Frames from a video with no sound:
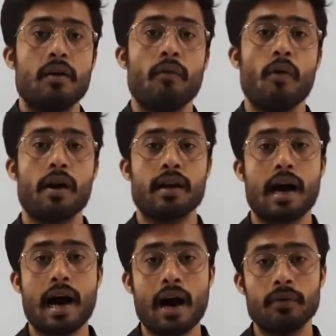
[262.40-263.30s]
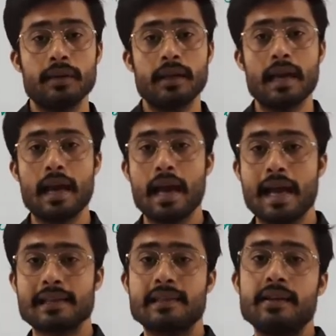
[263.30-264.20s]
how the
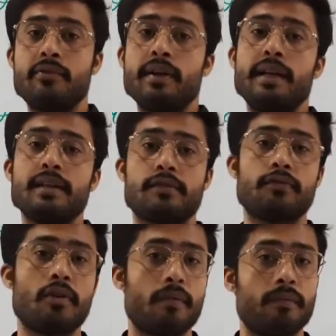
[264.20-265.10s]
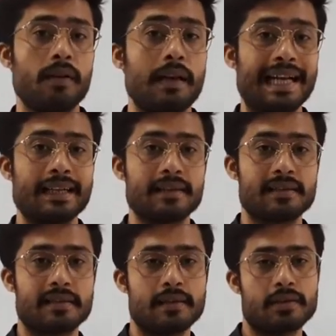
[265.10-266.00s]
acid rain is formed. Let
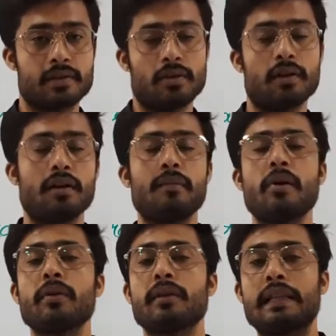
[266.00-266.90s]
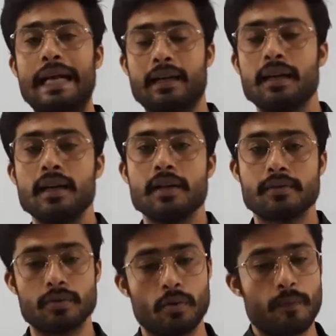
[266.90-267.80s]
us just talk about that.
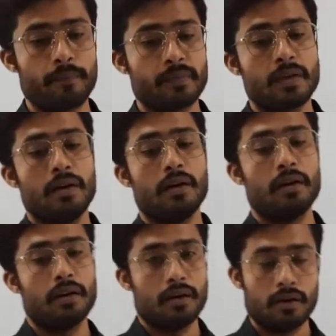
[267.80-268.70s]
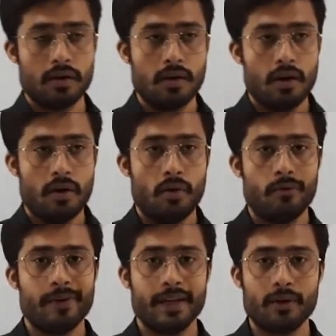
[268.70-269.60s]
So
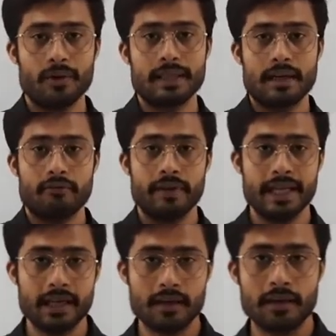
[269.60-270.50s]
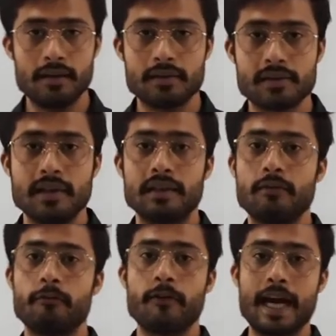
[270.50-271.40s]
we know that vehicles,
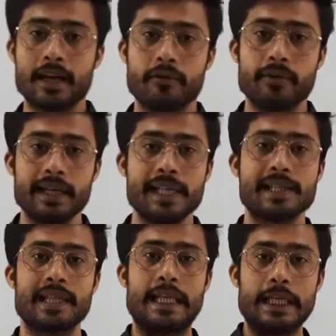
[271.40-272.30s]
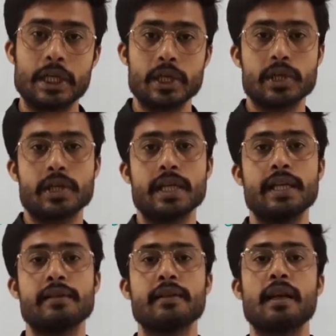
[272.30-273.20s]
factories,
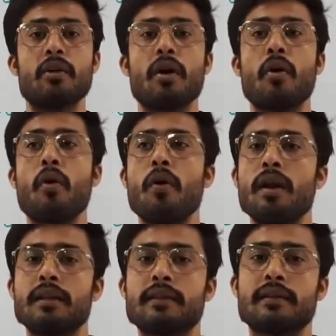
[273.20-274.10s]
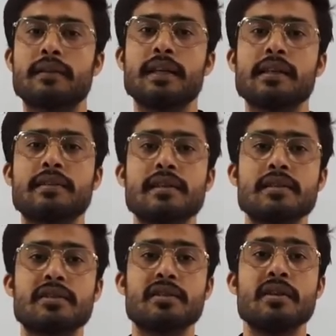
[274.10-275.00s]
industries and all other things just